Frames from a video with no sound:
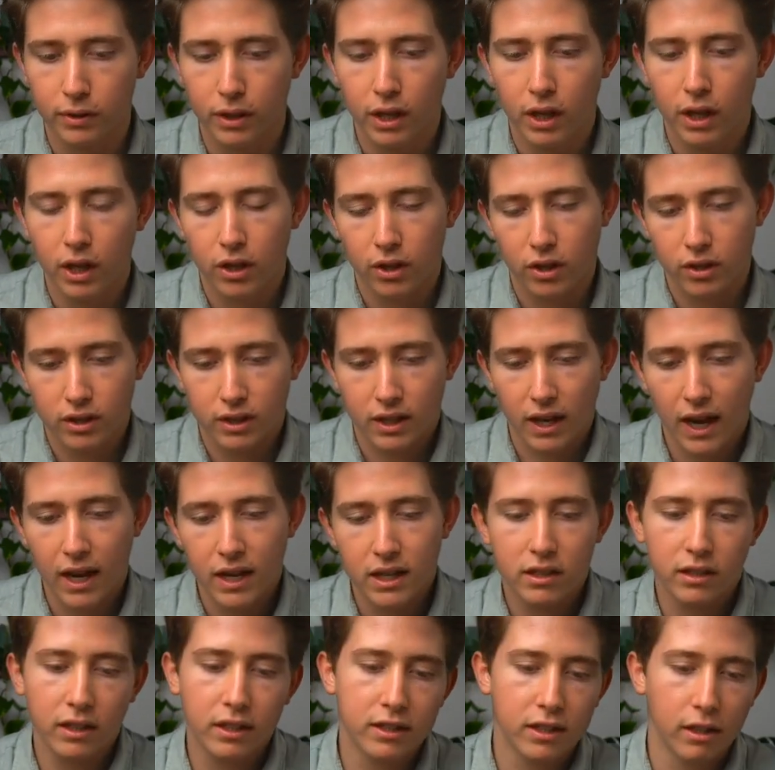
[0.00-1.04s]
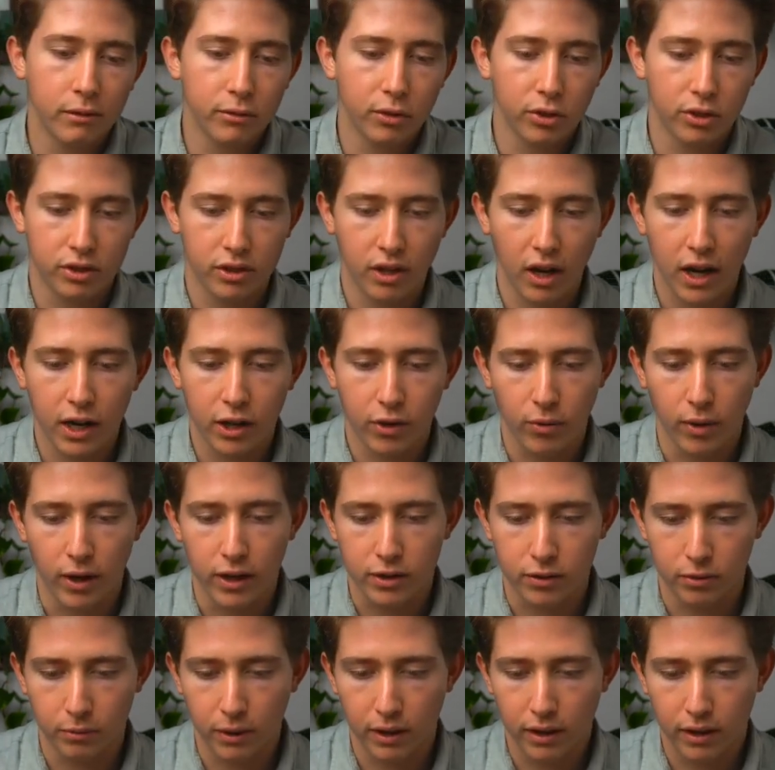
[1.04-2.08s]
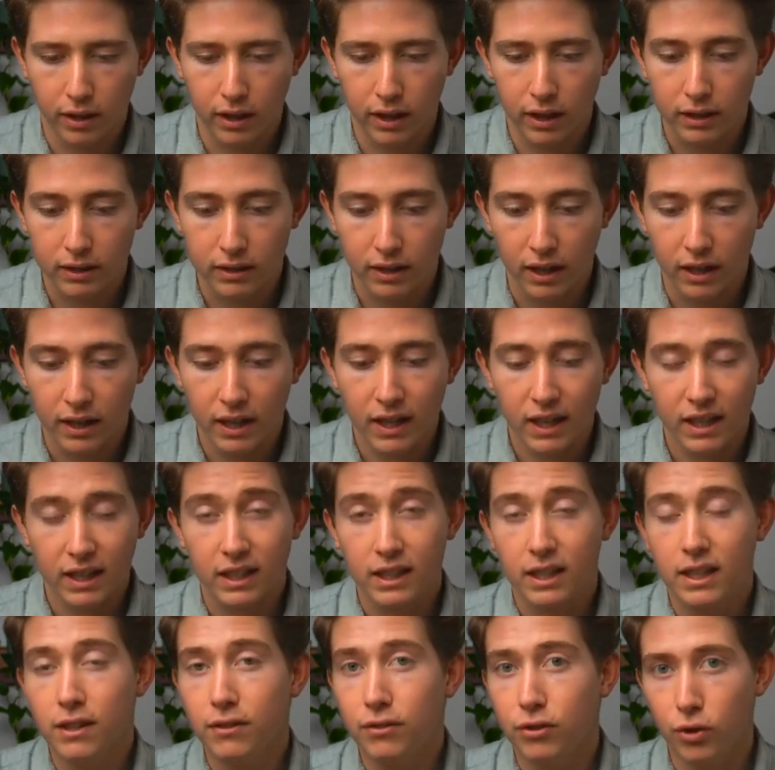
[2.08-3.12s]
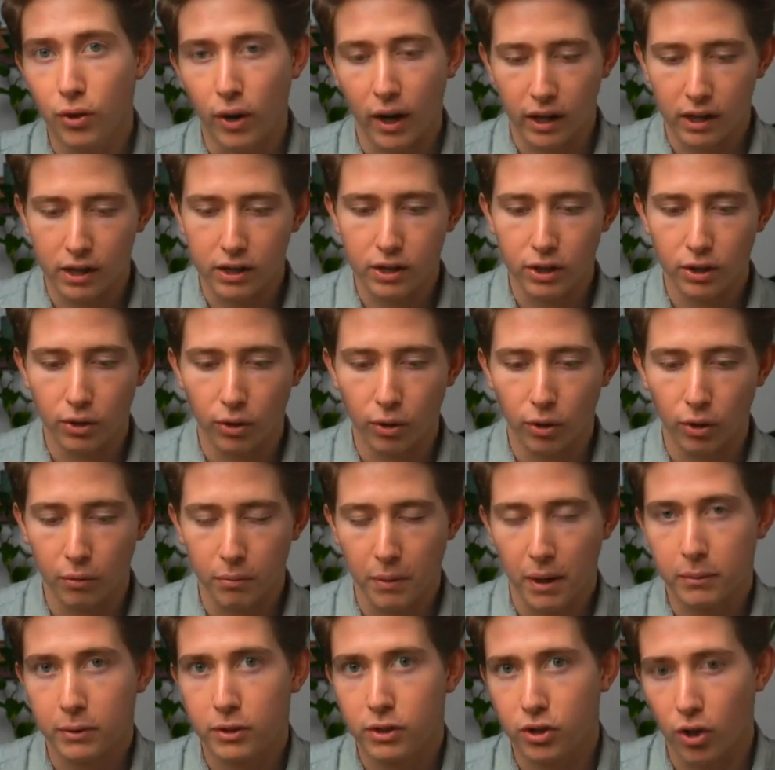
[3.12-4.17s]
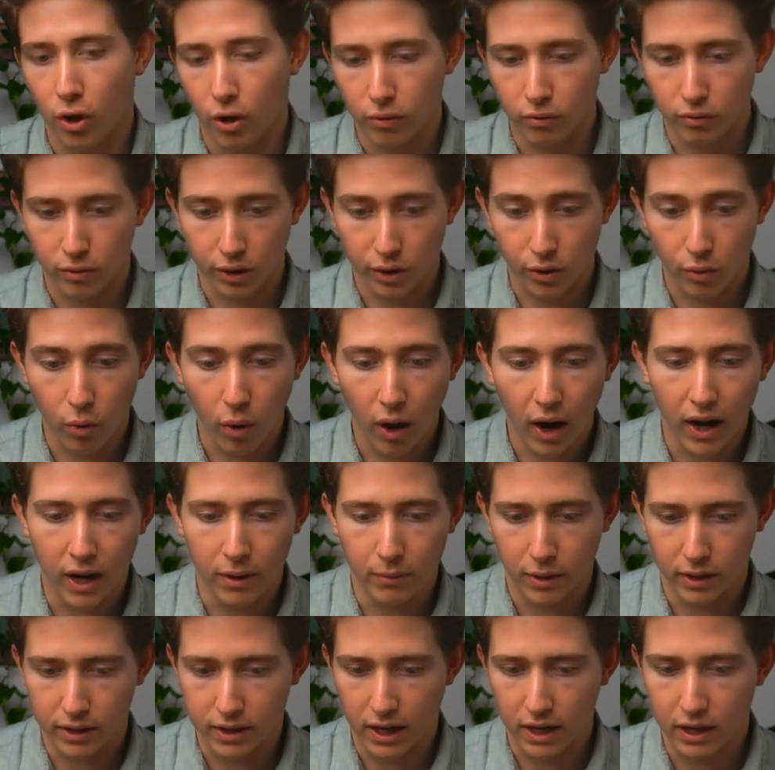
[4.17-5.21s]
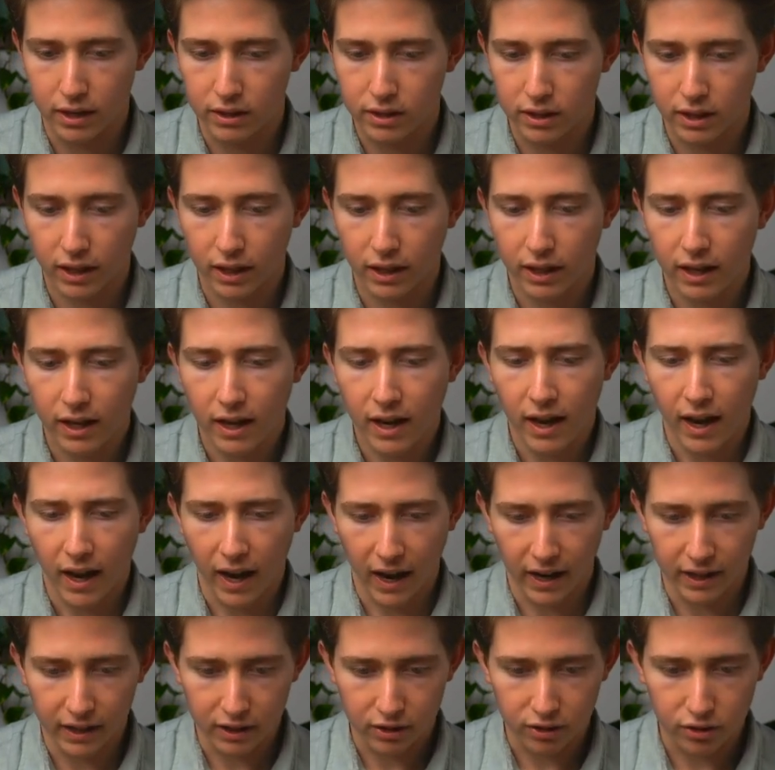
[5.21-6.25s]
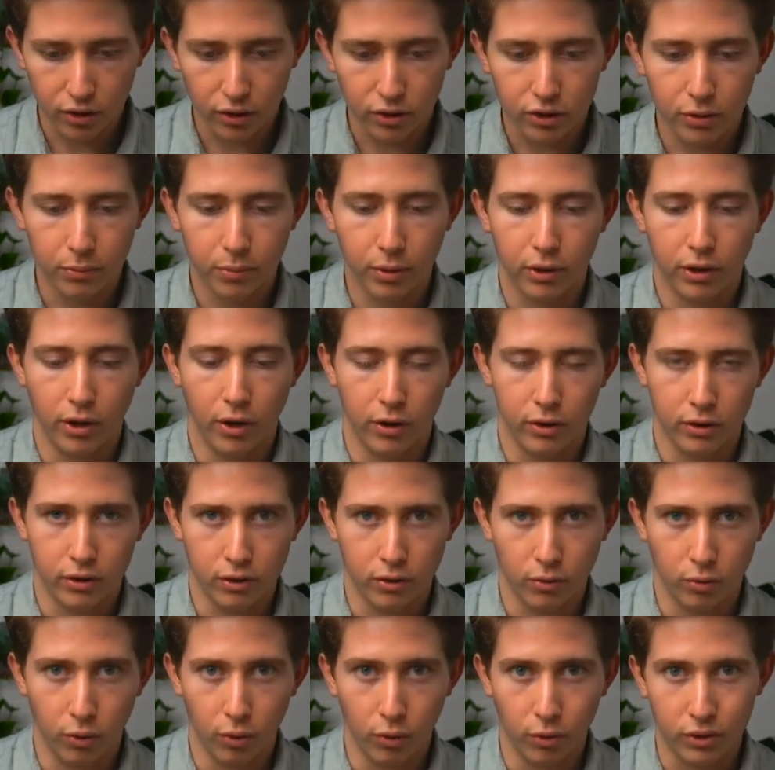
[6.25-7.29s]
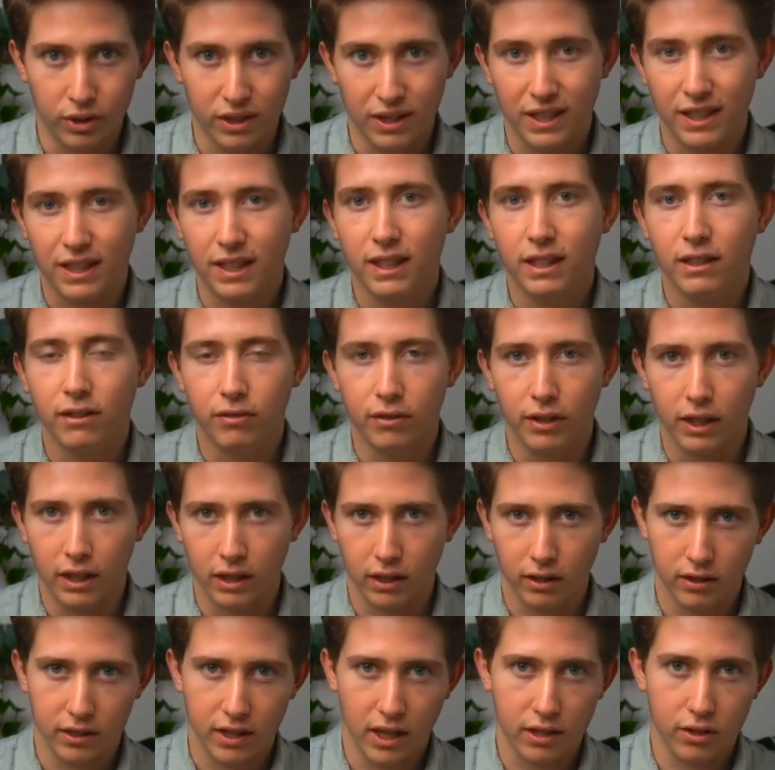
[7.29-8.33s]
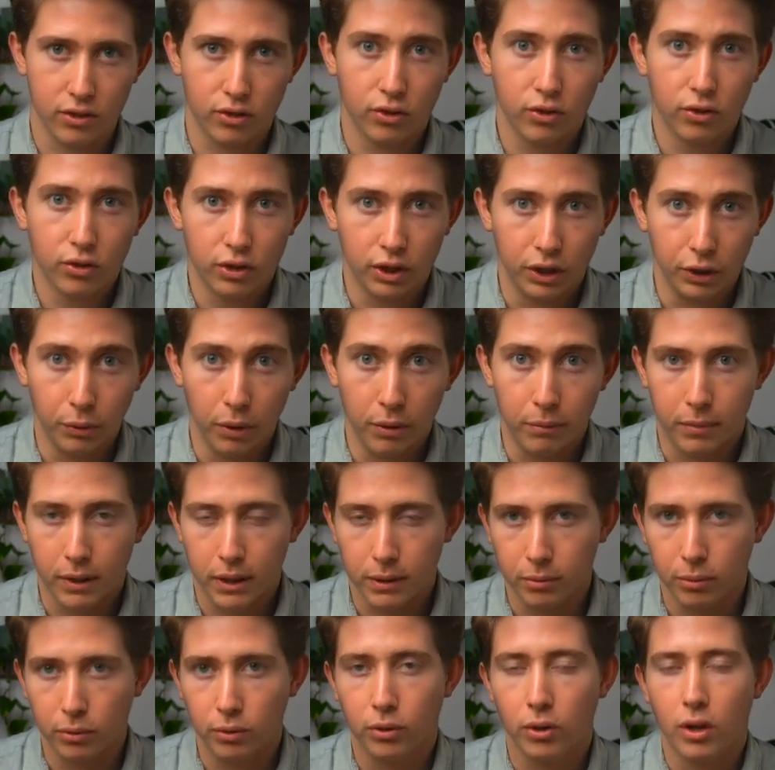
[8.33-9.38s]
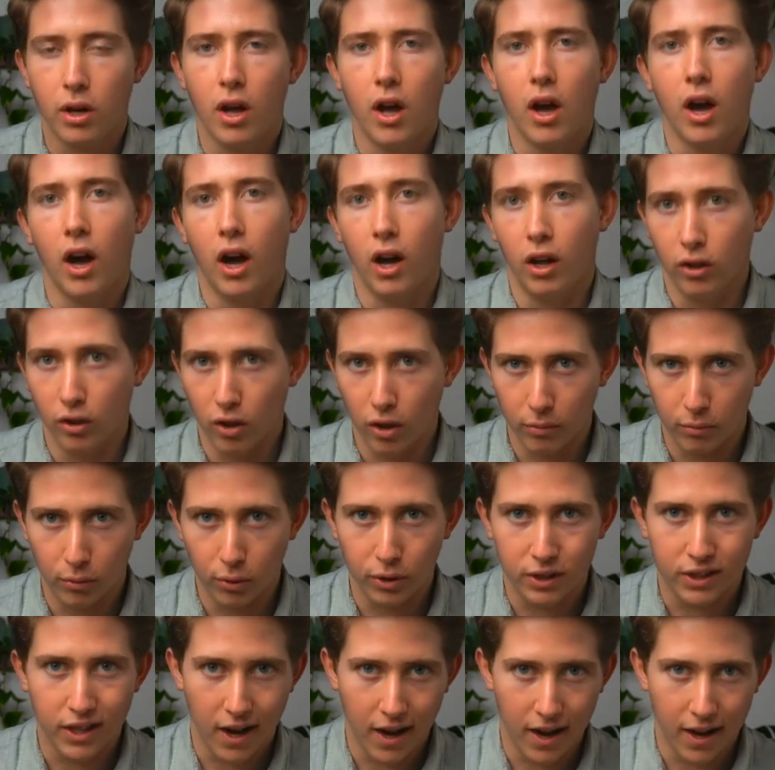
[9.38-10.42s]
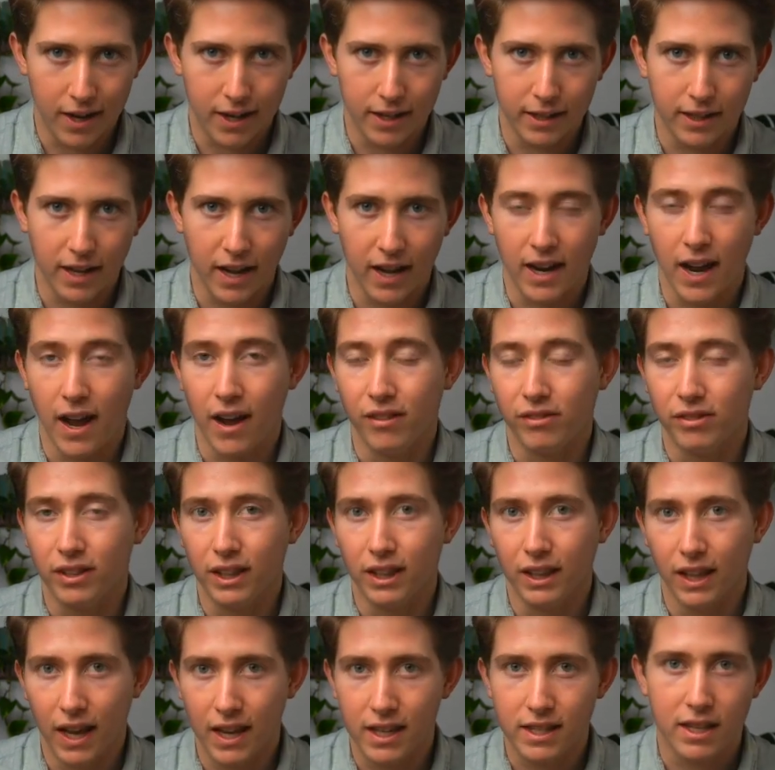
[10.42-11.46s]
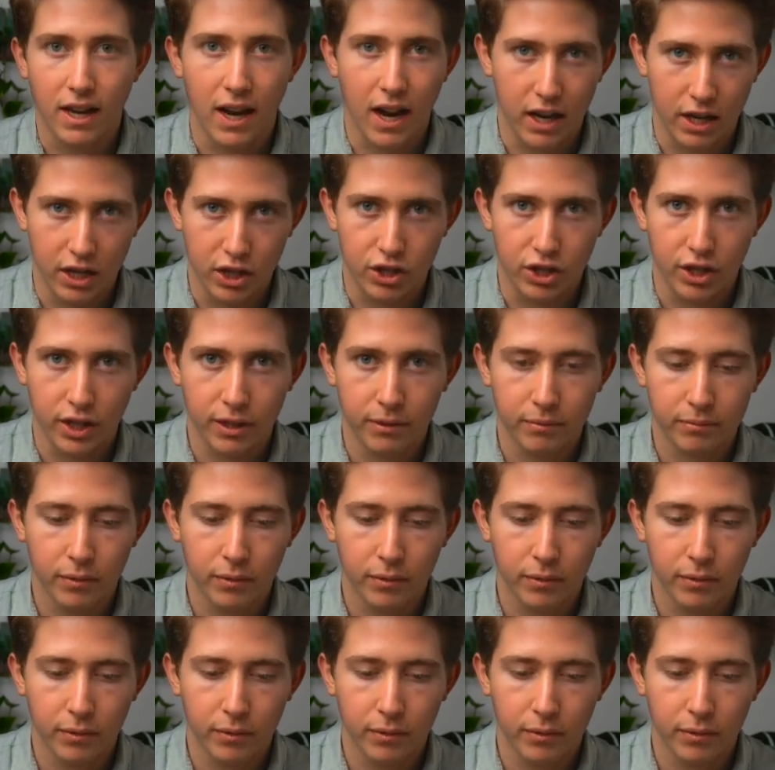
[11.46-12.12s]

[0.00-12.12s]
Because occasionally some of your side quests will be things that give you energy or maybe don't require much energy. And it's good to put those towards the evening because that's usually when people are a lot more tired and have less energy.